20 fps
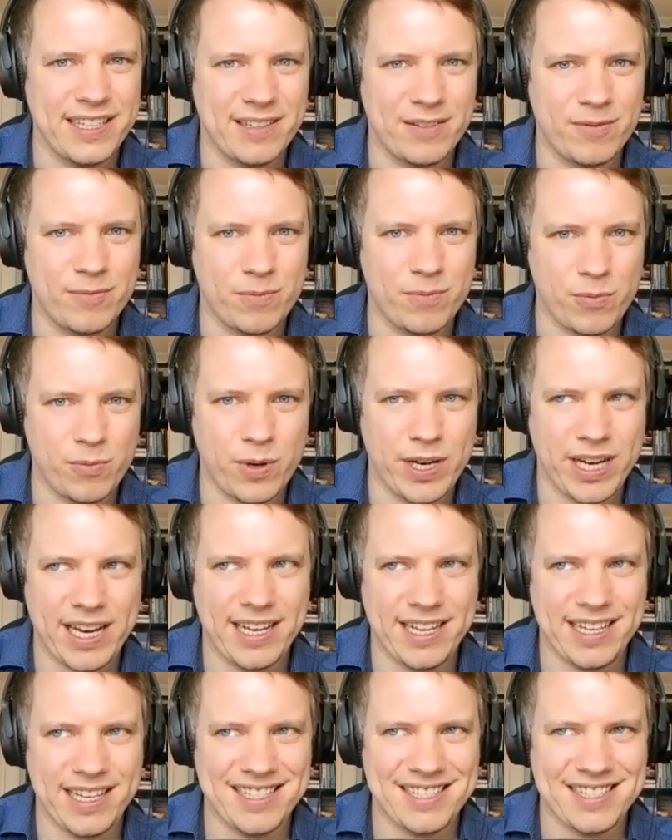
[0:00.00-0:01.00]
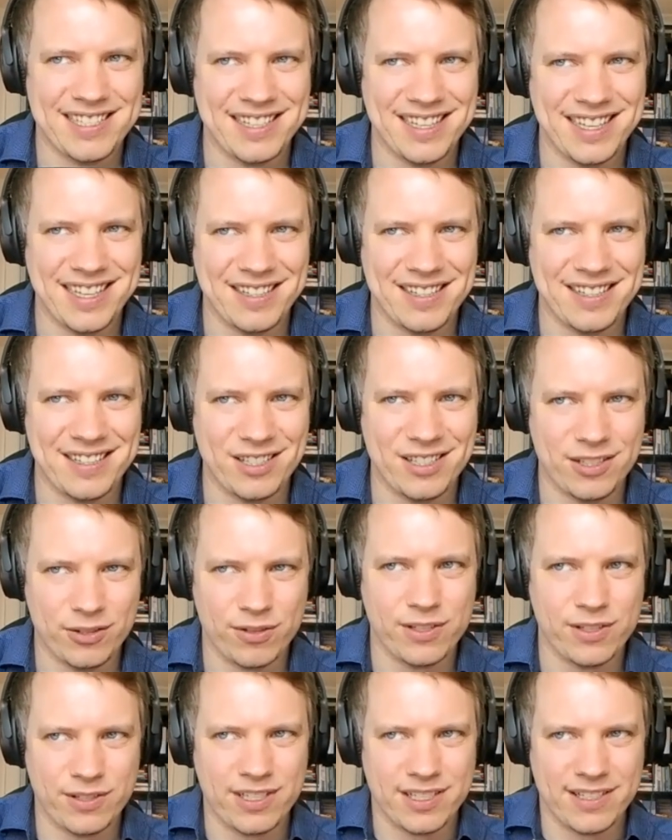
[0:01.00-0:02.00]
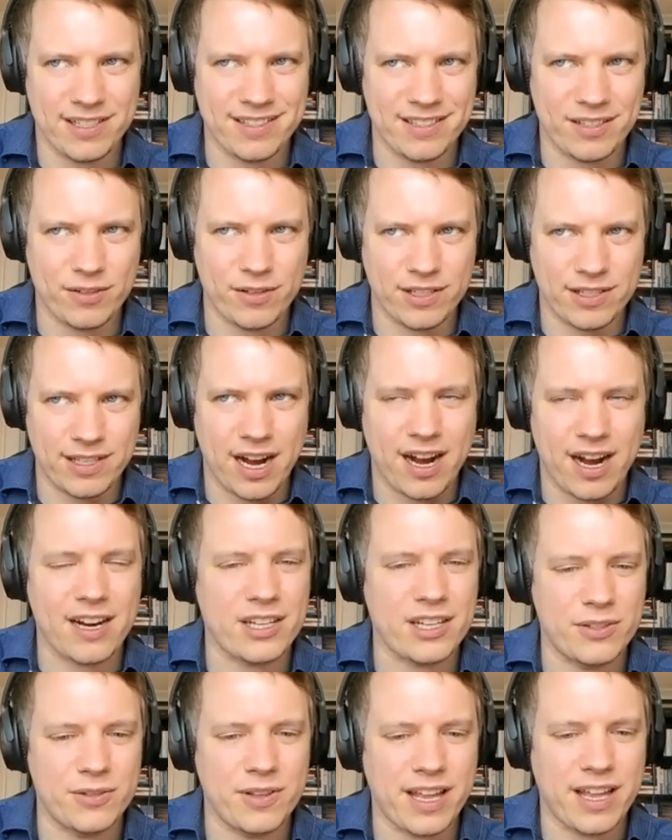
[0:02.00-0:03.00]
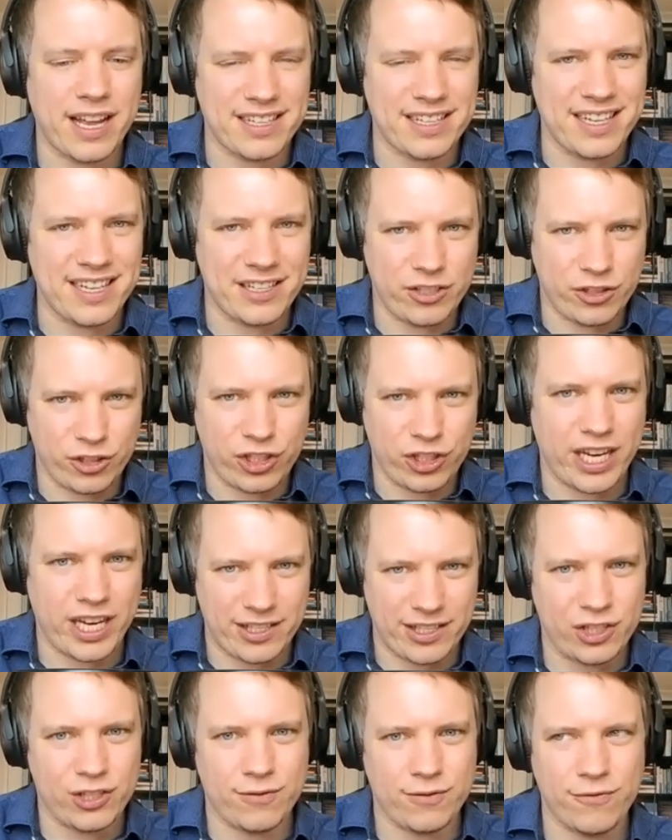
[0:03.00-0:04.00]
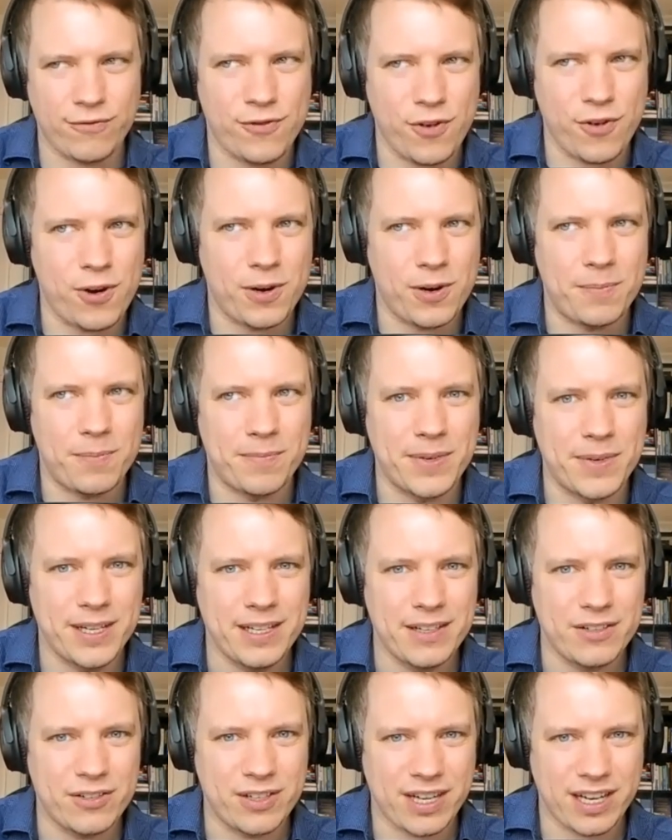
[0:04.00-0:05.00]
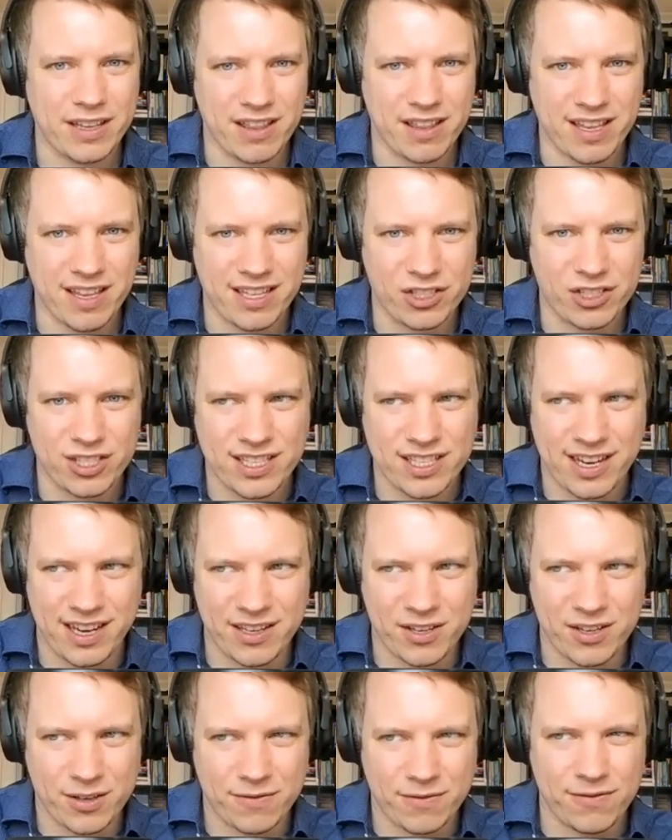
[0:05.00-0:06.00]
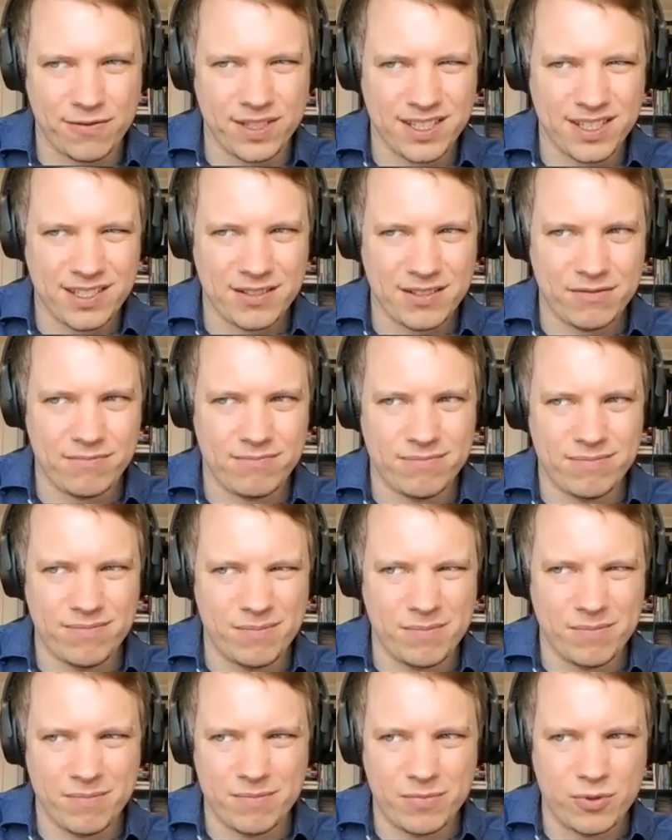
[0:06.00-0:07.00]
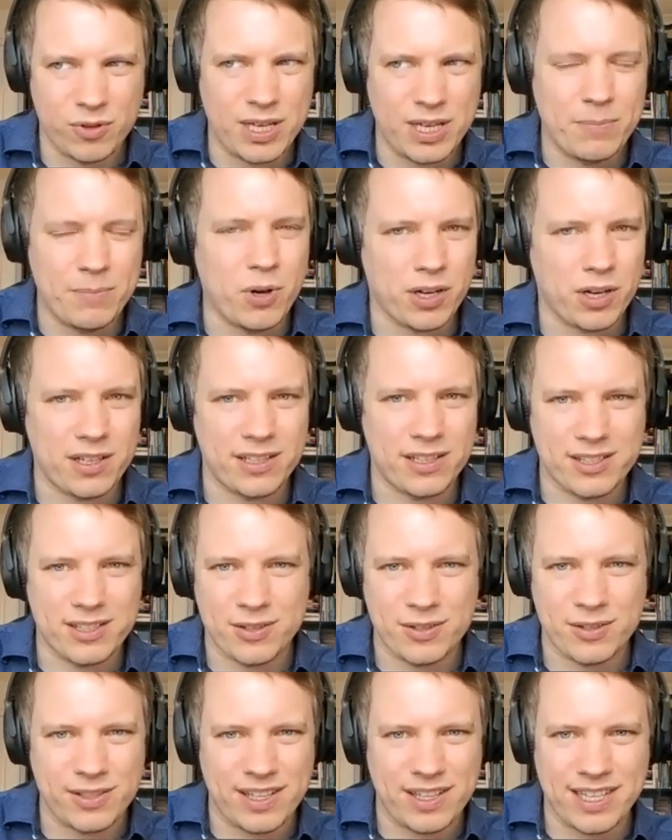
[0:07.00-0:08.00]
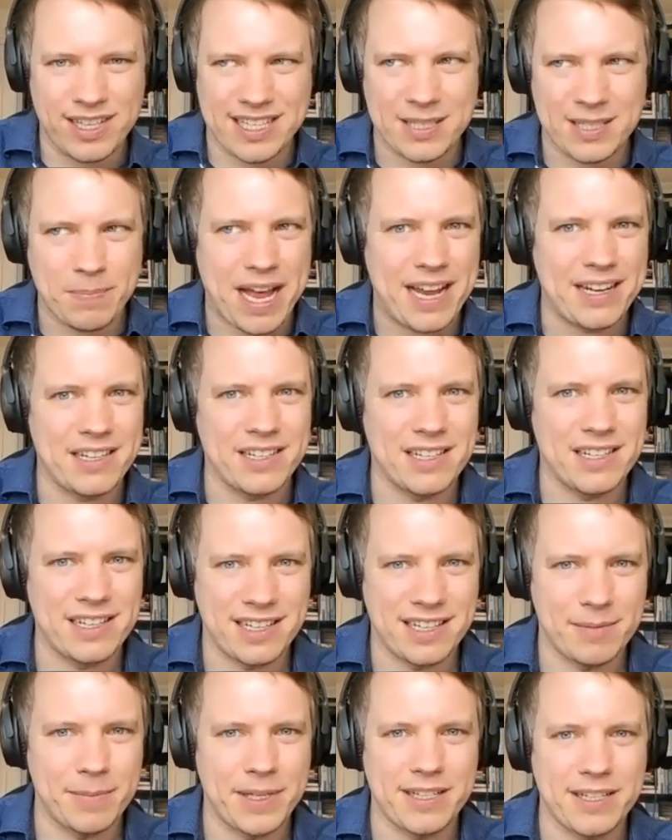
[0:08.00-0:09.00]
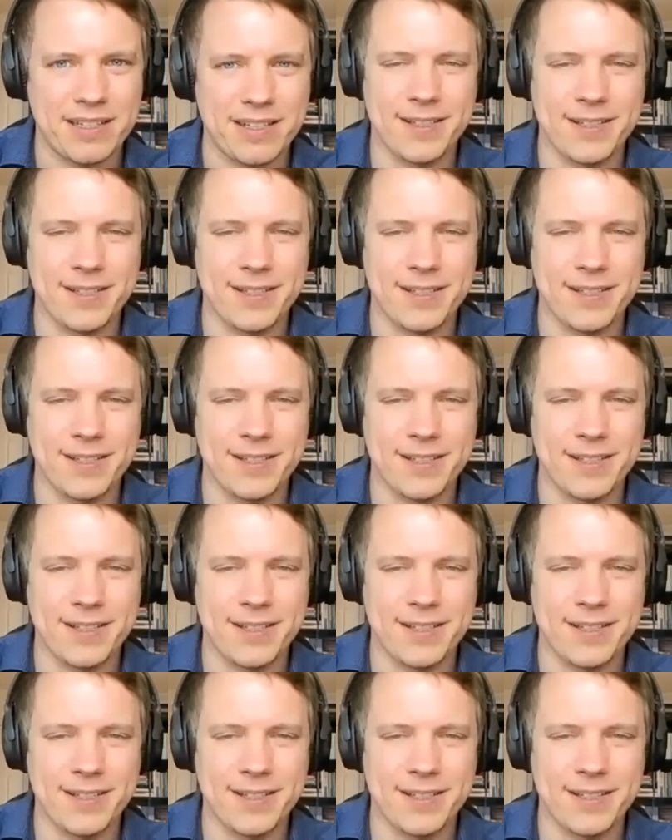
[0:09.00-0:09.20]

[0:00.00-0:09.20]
where it's it, you could you could argue that it changed form rather than just kind of remodeled or expanded a little bit